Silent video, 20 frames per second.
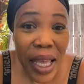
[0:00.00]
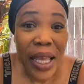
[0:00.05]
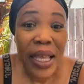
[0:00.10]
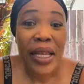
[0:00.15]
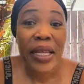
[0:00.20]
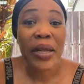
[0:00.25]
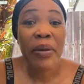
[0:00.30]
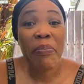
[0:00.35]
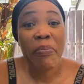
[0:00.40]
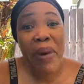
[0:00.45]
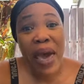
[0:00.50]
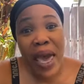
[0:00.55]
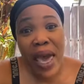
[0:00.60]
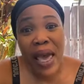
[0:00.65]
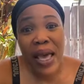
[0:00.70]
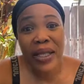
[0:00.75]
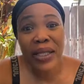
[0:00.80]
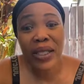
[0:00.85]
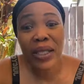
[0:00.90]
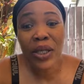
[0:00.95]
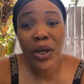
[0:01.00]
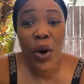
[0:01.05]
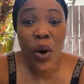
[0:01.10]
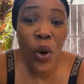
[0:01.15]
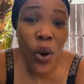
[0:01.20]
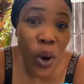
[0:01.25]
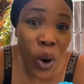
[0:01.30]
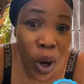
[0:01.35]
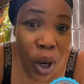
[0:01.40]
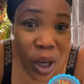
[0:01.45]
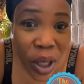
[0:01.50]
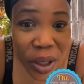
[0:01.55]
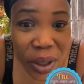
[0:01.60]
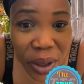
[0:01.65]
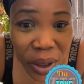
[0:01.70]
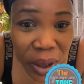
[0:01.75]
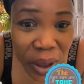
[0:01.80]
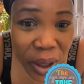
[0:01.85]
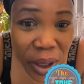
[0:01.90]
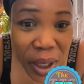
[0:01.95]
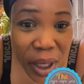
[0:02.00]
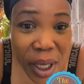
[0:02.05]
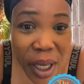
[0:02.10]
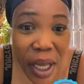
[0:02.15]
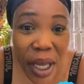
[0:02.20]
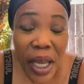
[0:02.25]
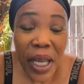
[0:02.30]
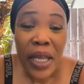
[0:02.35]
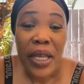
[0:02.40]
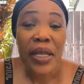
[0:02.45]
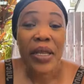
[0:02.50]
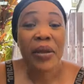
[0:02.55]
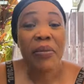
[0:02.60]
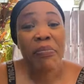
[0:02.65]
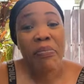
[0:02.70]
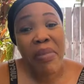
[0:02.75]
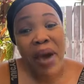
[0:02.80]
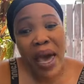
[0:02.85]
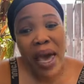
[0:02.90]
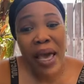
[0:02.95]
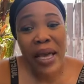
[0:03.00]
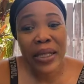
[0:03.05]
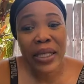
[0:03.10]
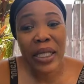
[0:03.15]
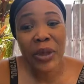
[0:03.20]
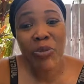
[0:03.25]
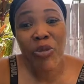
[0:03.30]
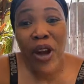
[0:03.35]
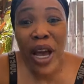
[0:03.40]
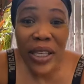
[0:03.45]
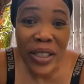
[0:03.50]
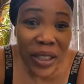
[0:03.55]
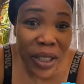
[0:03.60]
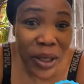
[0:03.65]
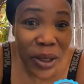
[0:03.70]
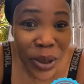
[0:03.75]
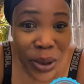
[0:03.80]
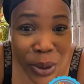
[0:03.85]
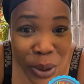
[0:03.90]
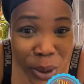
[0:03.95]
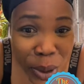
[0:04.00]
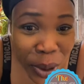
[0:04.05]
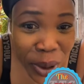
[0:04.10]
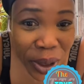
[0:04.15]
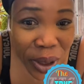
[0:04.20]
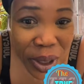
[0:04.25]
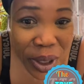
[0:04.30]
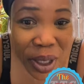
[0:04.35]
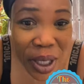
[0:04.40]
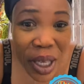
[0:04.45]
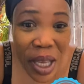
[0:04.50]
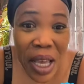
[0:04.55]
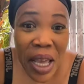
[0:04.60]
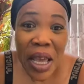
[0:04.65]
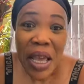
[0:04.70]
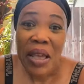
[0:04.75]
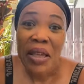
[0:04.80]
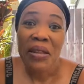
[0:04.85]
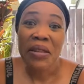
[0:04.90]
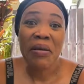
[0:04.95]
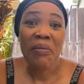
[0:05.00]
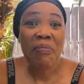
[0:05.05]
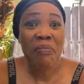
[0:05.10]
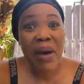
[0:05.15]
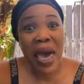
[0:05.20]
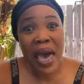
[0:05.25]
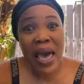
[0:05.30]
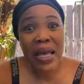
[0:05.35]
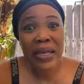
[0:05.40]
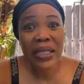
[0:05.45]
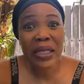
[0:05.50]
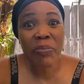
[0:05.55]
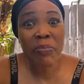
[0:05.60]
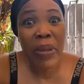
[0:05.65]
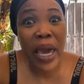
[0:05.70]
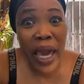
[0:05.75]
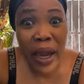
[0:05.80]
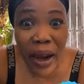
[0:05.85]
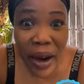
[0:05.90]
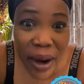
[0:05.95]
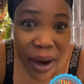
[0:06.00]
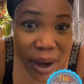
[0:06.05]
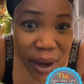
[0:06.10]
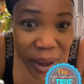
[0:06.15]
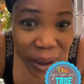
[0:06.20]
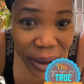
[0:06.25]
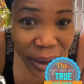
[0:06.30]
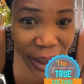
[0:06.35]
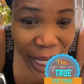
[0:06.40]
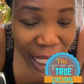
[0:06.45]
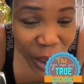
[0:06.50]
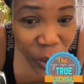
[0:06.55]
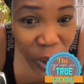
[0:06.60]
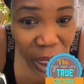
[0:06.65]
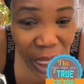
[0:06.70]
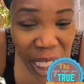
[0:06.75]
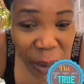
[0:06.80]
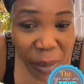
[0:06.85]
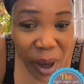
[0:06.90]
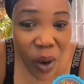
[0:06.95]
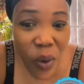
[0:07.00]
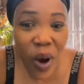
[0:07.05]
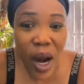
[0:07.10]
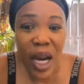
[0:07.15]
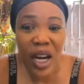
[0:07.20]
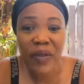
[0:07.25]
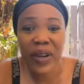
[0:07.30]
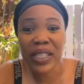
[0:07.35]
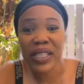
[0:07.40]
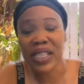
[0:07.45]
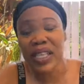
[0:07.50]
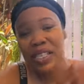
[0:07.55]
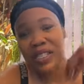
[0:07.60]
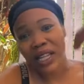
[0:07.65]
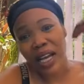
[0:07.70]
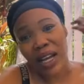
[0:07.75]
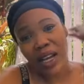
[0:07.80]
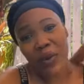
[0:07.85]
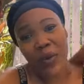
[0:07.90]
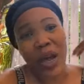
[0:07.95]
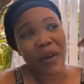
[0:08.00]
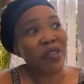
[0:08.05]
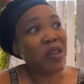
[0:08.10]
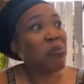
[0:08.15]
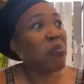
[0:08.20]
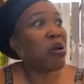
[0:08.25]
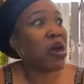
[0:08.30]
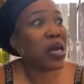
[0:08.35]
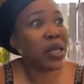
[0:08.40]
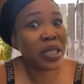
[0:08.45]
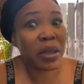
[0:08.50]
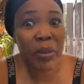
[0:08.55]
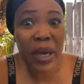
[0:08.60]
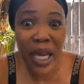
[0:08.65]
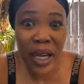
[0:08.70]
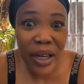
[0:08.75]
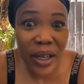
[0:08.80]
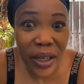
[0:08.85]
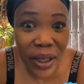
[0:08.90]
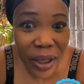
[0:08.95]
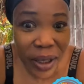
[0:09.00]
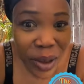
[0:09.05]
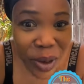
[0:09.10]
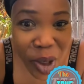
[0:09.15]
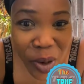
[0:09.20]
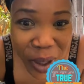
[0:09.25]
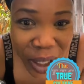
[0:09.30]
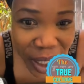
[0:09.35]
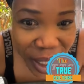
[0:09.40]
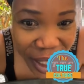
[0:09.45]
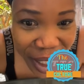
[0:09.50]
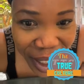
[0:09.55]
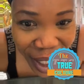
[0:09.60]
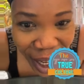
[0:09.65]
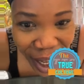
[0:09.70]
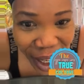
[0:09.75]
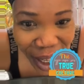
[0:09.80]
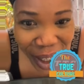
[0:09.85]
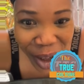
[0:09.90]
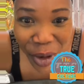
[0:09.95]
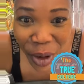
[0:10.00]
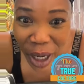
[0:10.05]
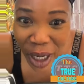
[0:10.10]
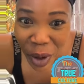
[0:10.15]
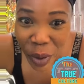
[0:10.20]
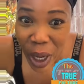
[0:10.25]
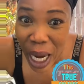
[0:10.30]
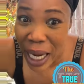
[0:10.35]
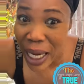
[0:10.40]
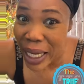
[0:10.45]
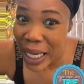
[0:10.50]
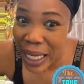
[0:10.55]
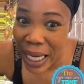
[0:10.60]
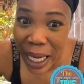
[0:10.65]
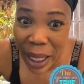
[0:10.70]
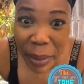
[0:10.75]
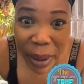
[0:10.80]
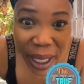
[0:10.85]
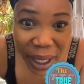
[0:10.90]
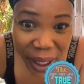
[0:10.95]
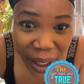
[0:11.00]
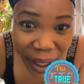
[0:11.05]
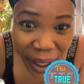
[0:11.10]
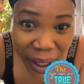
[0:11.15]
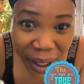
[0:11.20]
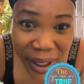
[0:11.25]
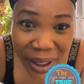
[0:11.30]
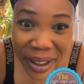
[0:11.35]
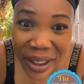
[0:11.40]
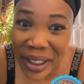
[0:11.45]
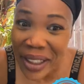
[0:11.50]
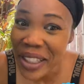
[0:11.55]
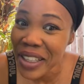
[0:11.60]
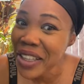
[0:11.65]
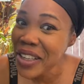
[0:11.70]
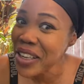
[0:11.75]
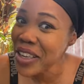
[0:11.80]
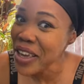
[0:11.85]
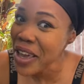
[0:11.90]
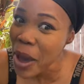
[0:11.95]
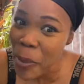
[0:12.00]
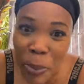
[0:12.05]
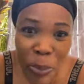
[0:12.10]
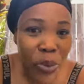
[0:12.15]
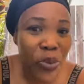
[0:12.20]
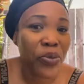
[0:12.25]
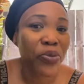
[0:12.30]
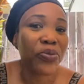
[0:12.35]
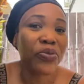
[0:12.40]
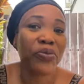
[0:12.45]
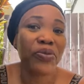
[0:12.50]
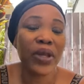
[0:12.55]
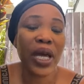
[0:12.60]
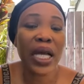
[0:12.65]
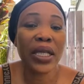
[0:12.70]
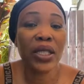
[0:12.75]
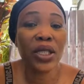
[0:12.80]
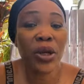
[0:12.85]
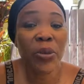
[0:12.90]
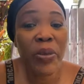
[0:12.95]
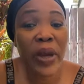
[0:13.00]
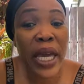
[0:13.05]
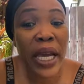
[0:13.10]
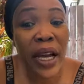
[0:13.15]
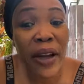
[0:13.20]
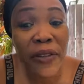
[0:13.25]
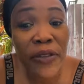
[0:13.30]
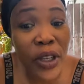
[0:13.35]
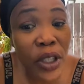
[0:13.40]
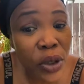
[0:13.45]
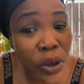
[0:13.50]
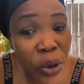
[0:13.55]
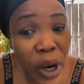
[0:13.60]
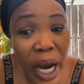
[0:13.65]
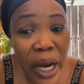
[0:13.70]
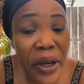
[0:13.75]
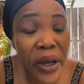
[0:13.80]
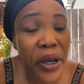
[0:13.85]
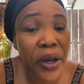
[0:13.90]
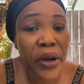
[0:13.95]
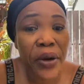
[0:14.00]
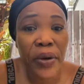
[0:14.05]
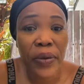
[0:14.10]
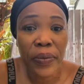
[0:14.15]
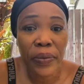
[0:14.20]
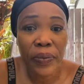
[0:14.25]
the best whores, the best prostitutes, the best beggars. As we see them go on over TikTok, we have the best beggars over TikTok. Already we are leading at the beggings. Yep, that's Jamaica for you right there.